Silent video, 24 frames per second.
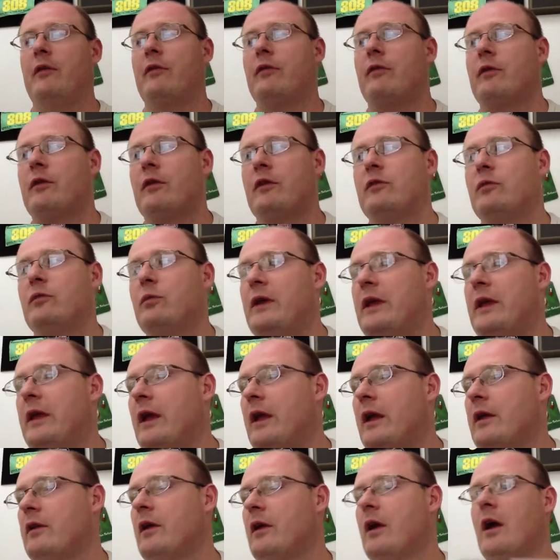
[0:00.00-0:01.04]
for this
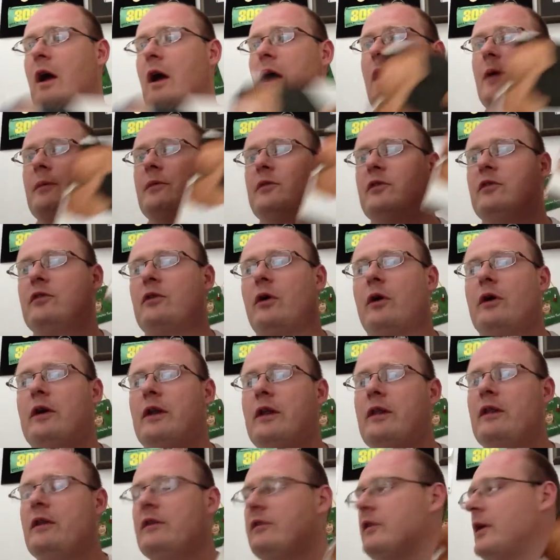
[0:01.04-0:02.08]
weekend. I'm
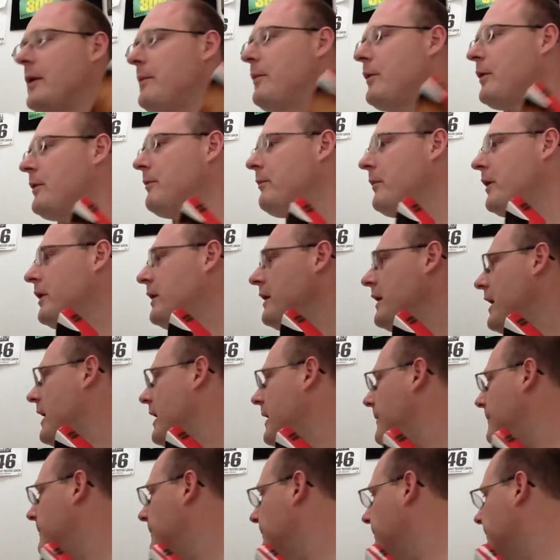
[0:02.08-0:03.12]
starting this up on
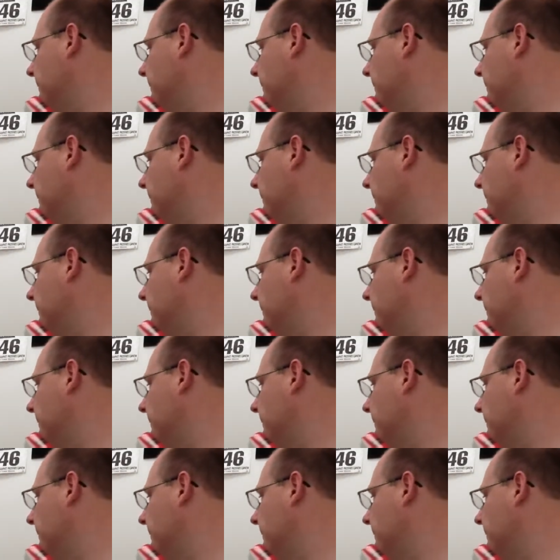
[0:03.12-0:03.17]
Monday.